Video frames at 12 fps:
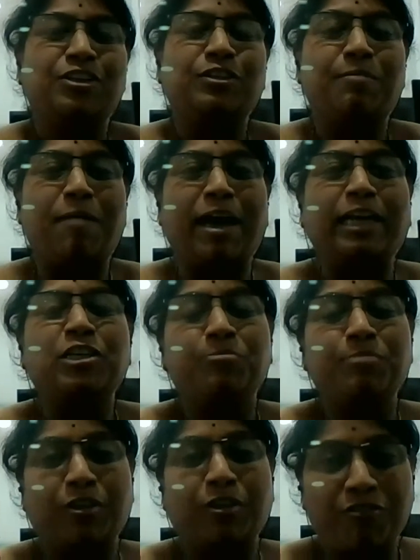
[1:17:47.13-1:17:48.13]
to the
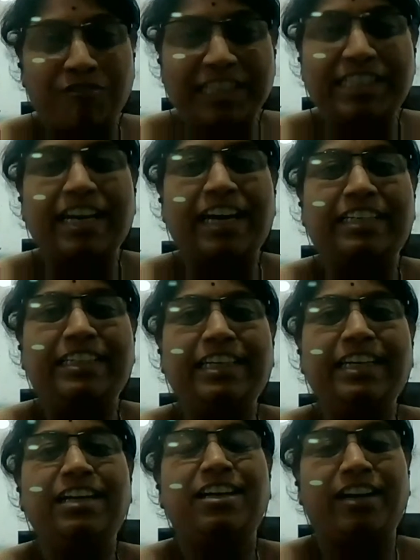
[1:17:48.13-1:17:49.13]
management of BJIT
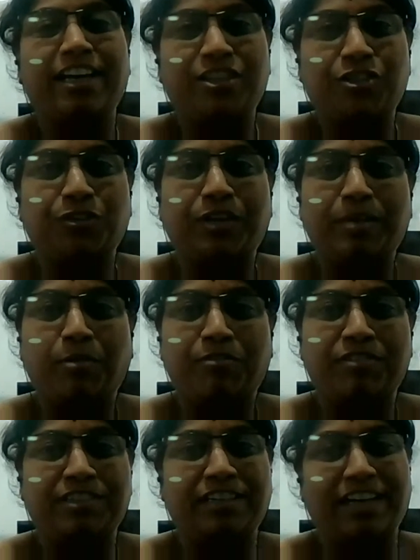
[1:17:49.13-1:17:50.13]
and our HOD,
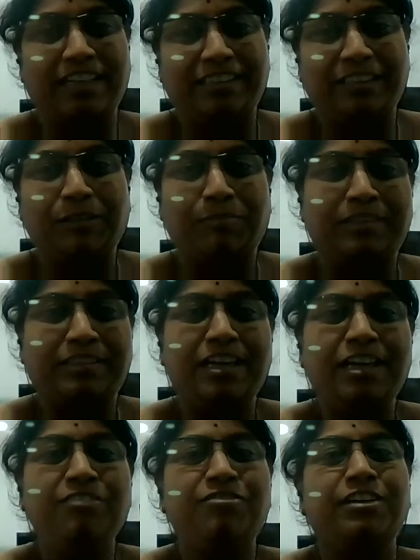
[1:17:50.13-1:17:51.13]
Professor Rajendra
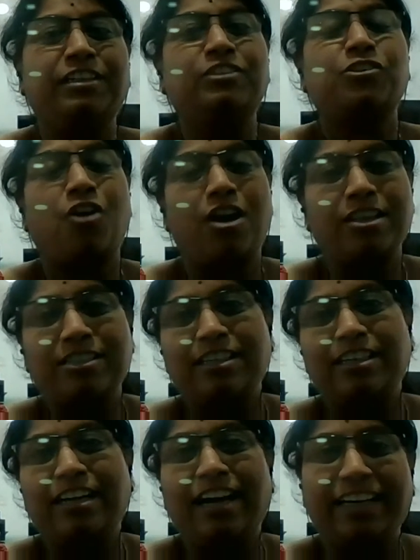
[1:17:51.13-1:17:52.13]
Prasad, for his
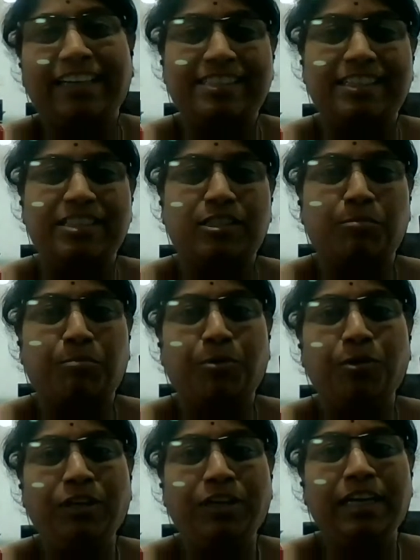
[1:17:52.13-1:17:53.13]
constant guidance and
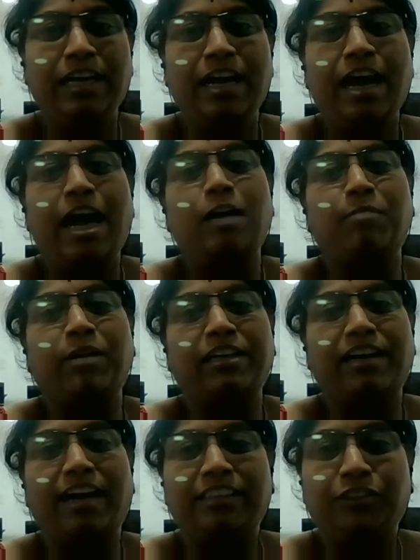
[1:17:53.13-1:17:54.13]
support. And my
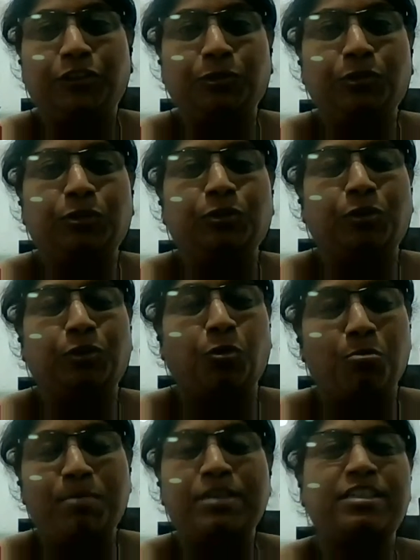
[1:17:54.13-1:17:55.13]
gratitude to the
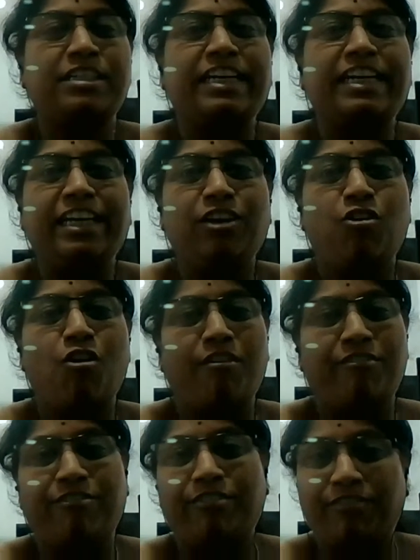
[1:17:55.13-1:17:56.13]
robust league
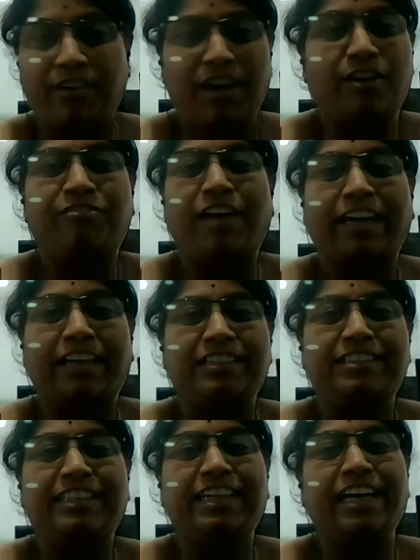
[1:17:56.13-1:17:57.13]
of our
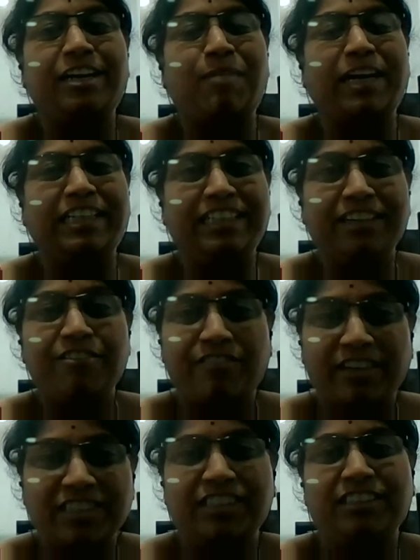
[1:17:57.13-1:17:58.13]
faculty and my dear
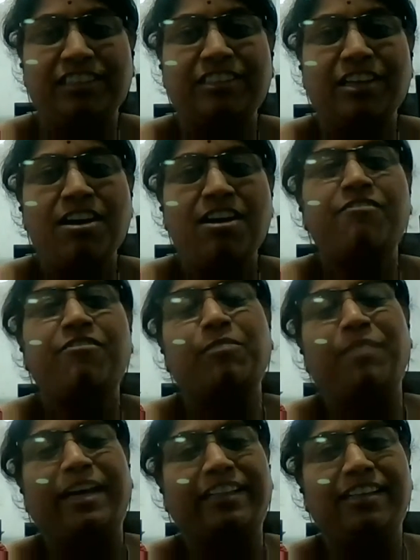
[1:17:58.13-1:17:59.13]
freshers for
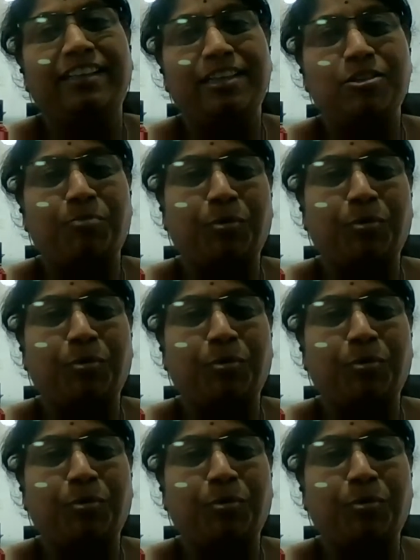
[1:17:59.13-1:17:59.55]
making this